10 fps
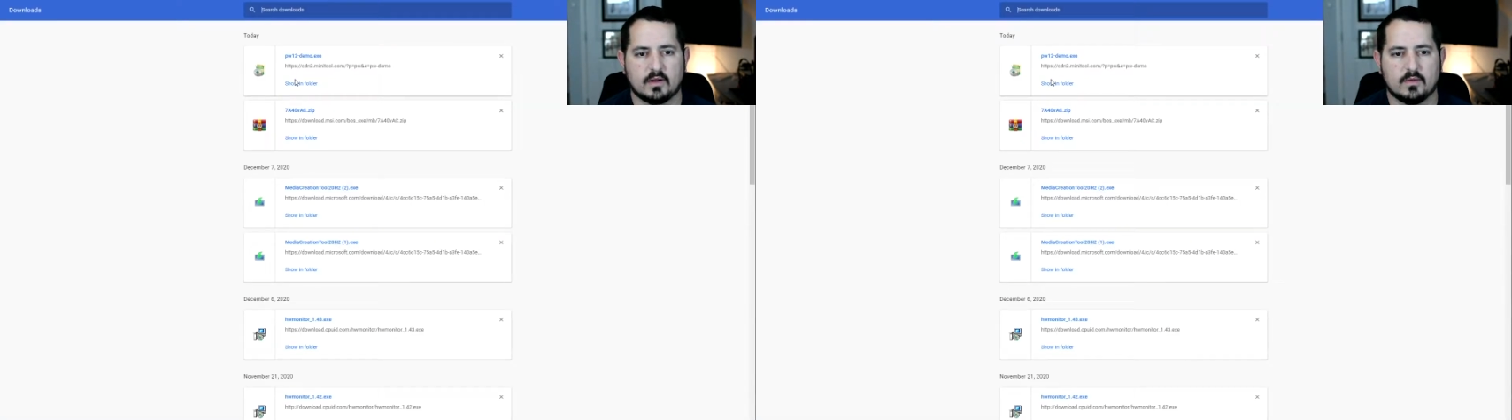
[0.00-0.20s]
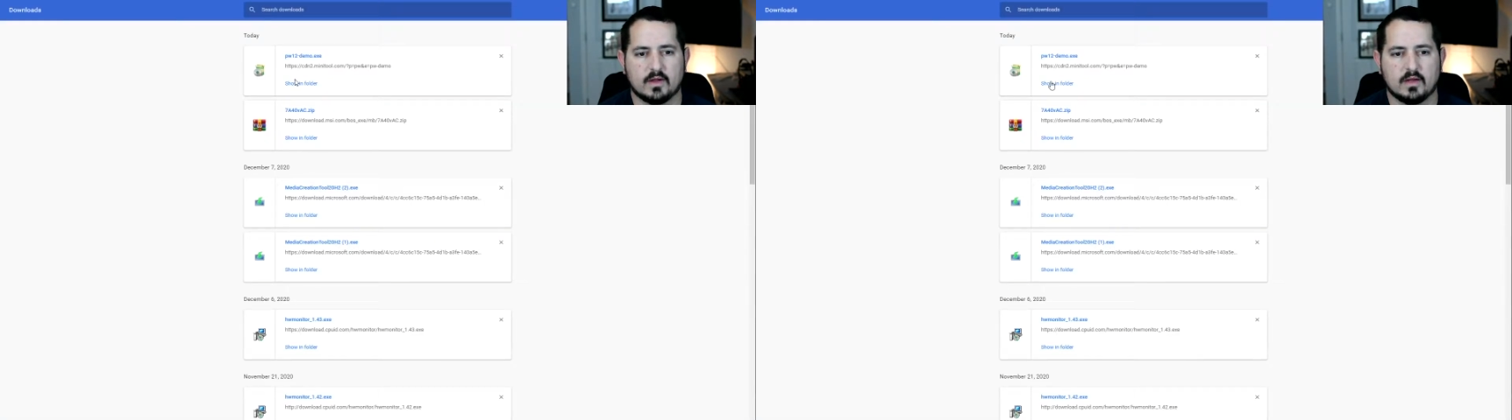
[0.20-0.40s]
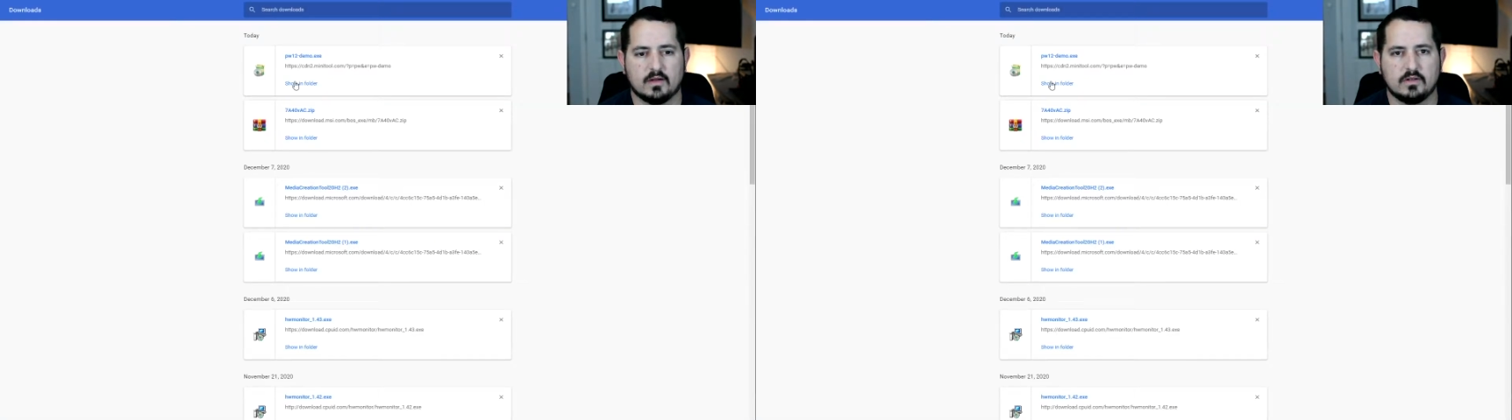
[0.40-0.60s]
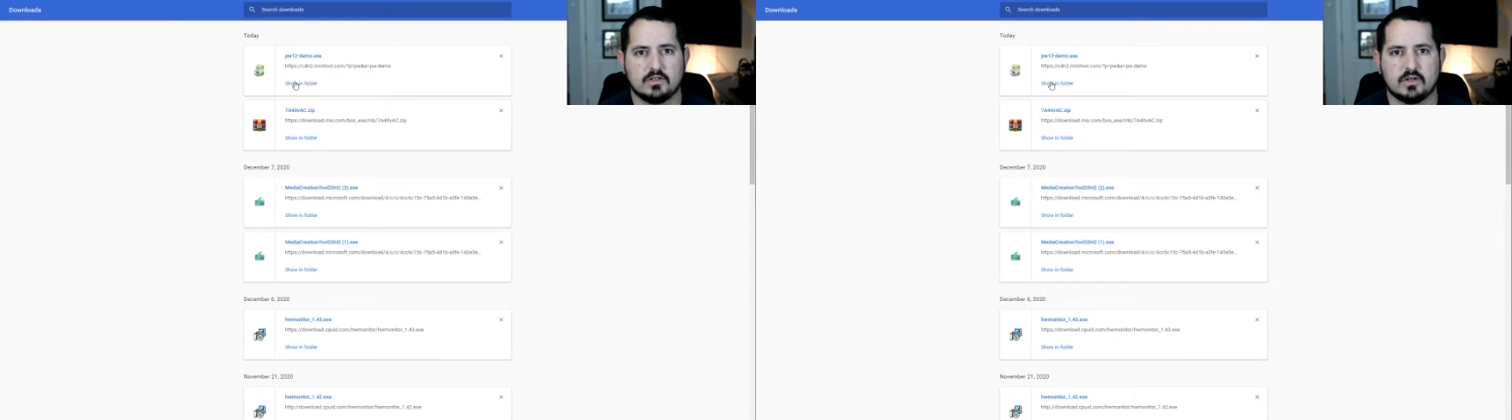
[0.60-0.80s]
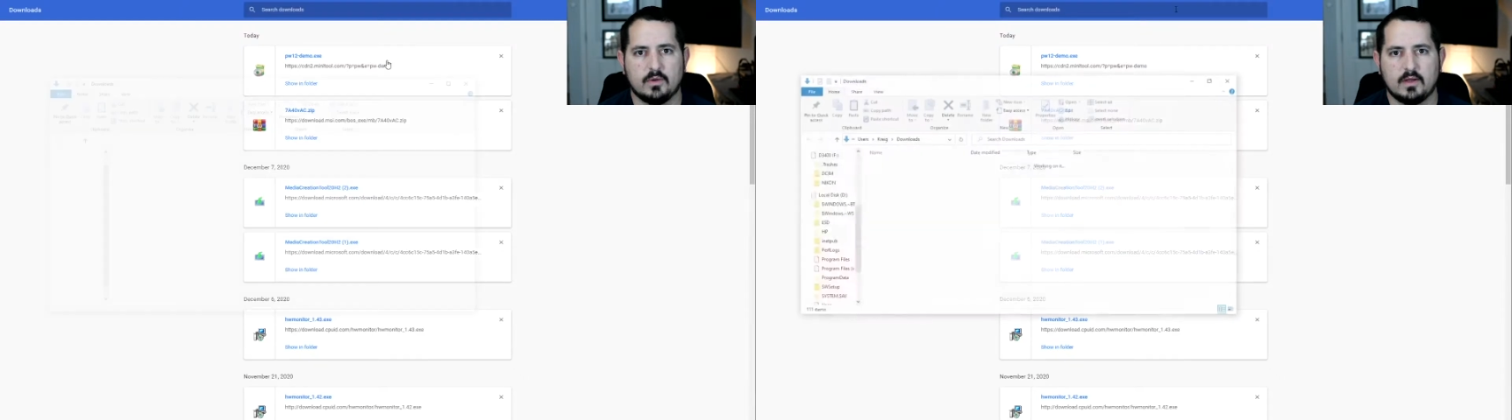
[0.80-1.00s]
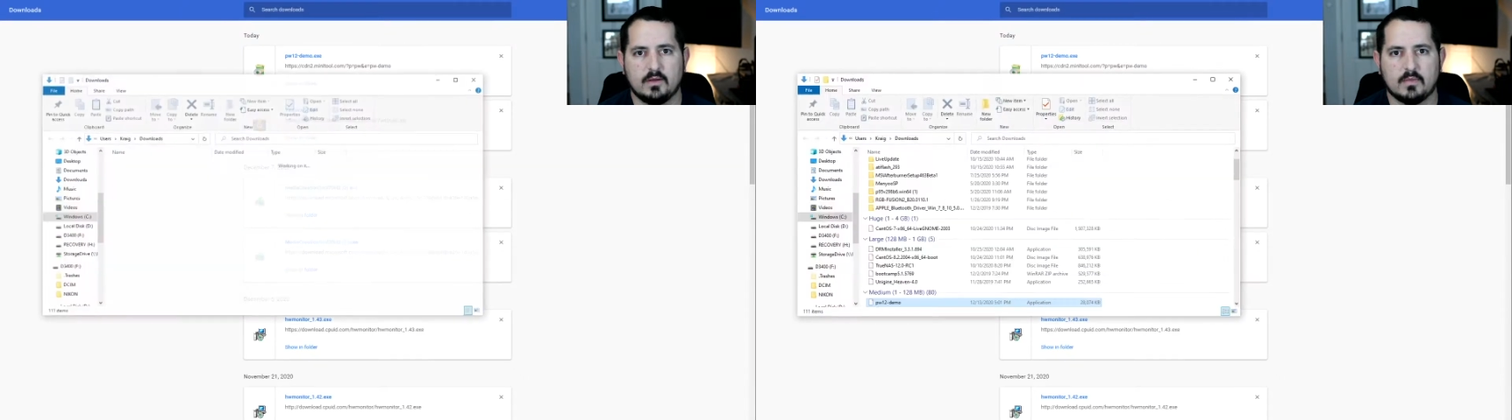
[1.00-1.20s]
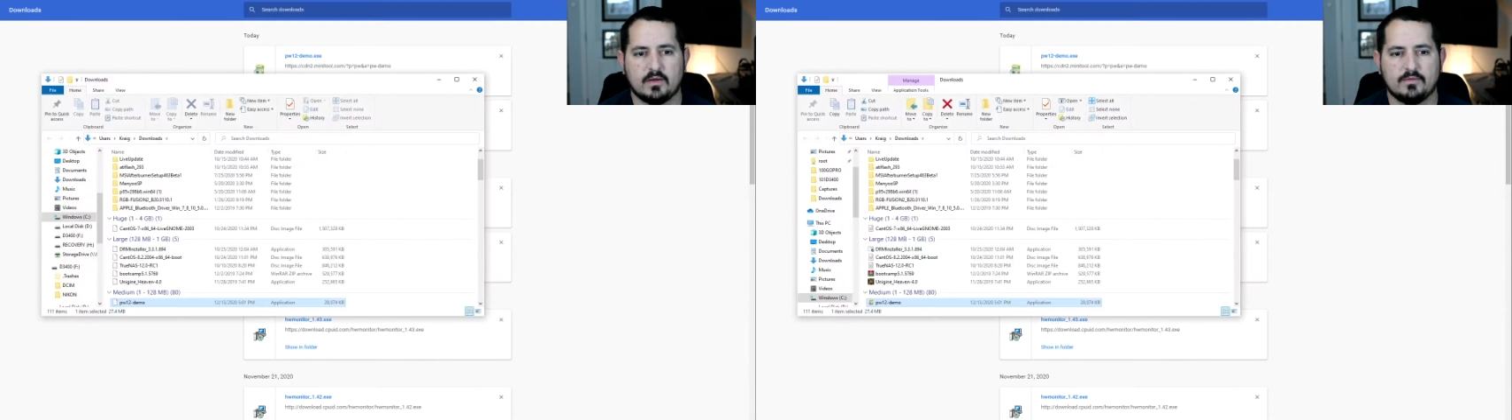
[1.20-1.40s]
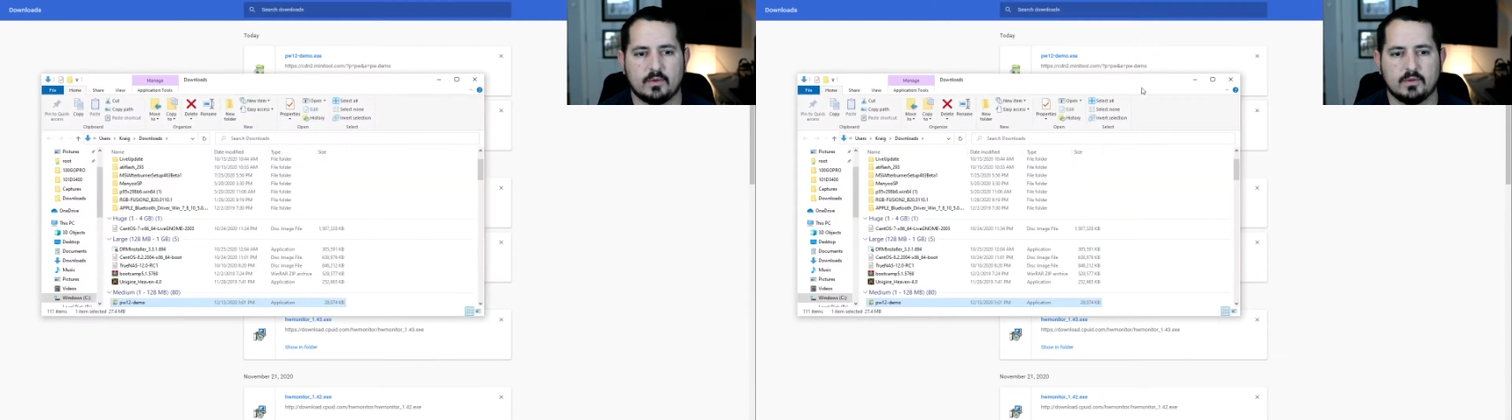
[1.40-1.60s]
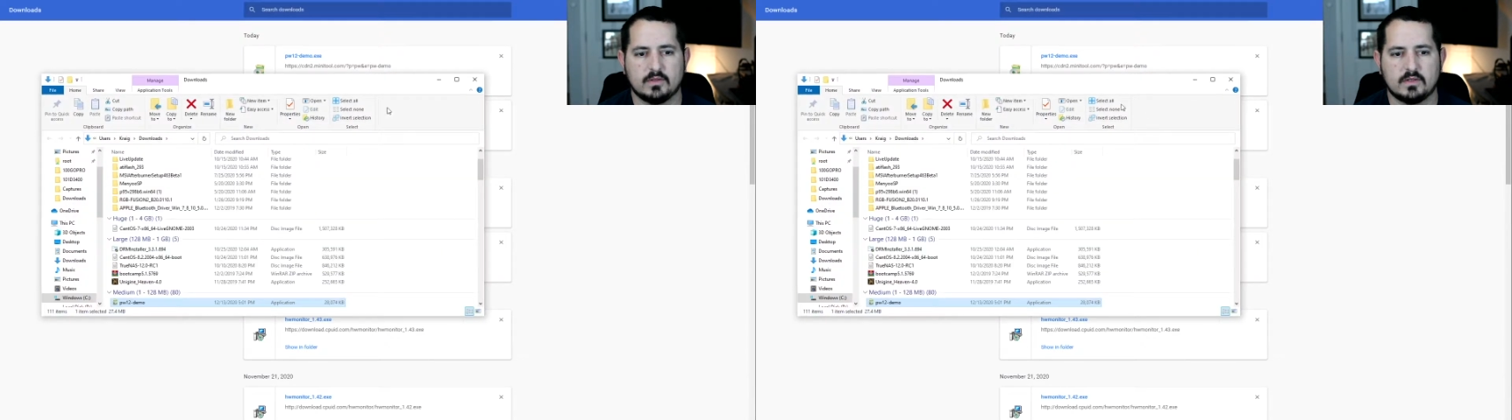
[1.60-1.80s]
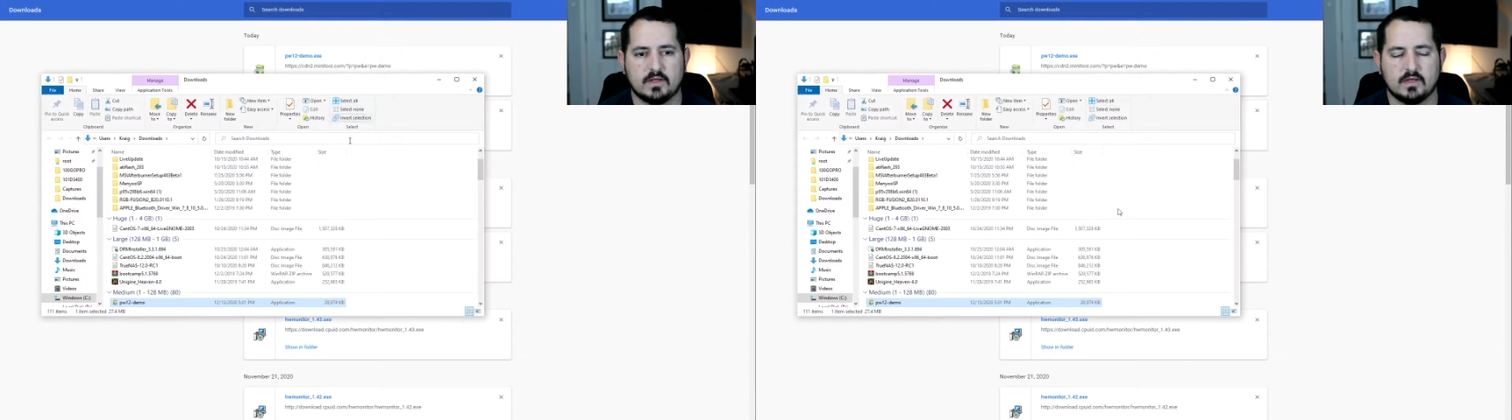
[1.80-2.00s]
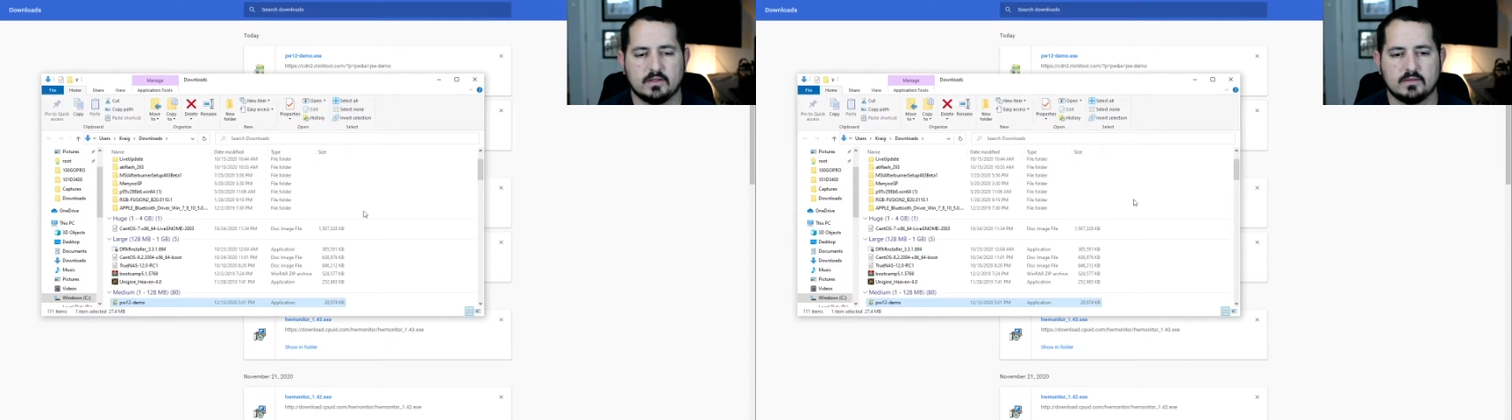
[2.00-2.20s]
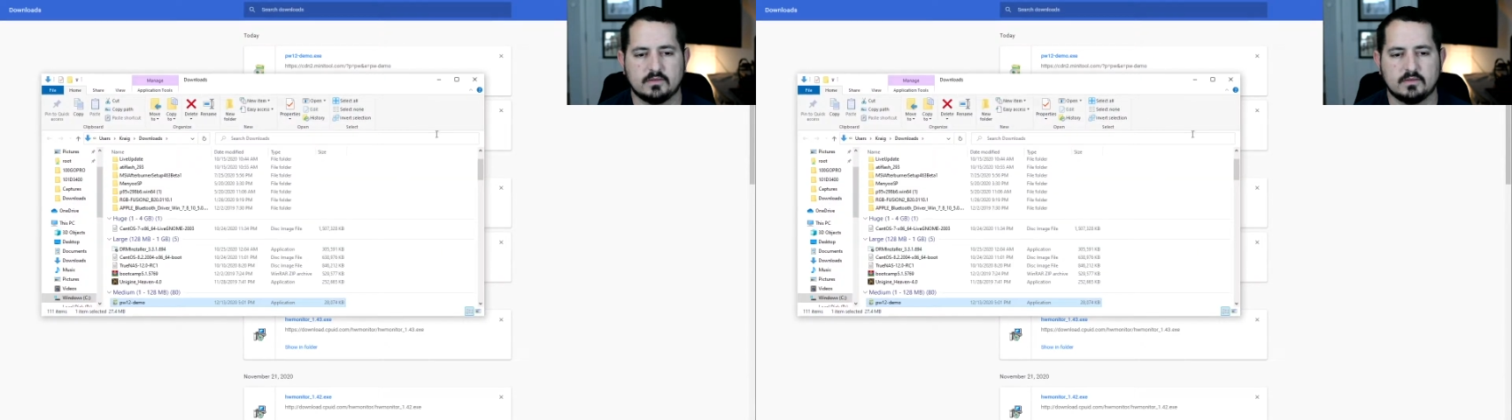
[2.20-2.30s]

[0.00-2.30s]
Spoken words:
to go ahead and show it in my folders here.